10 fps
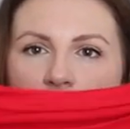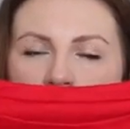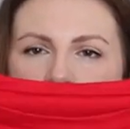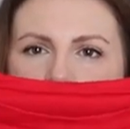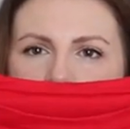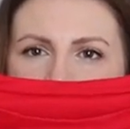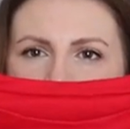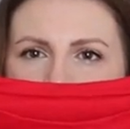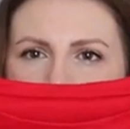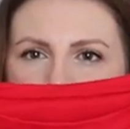this,
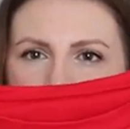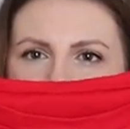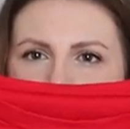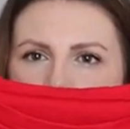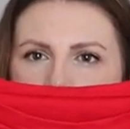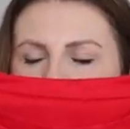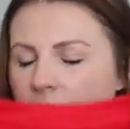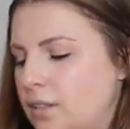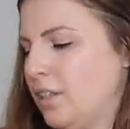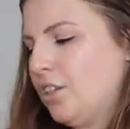this
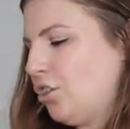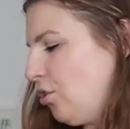is this is